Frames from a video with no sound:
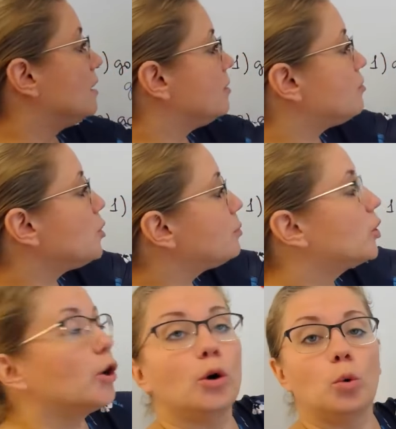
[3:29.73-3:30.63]
The verb
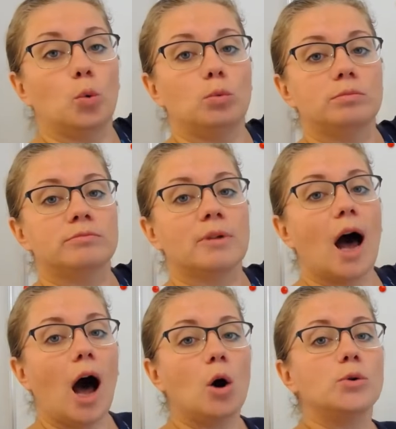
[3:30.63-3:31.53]
go,
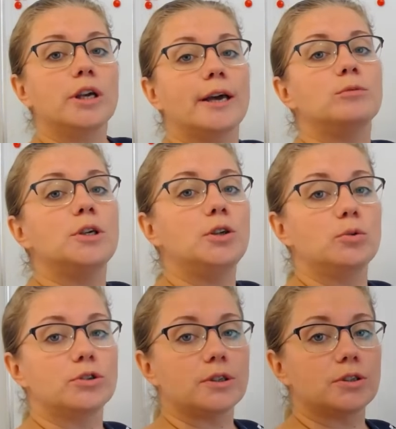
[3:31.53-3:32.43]
how can we
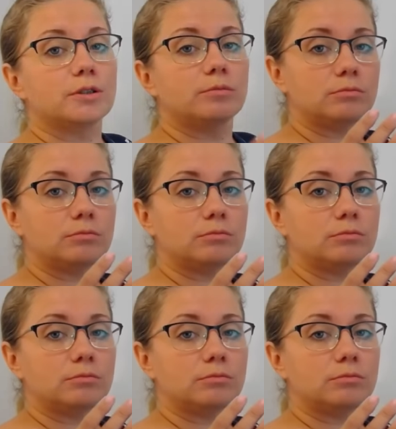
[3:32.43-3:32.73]
use it?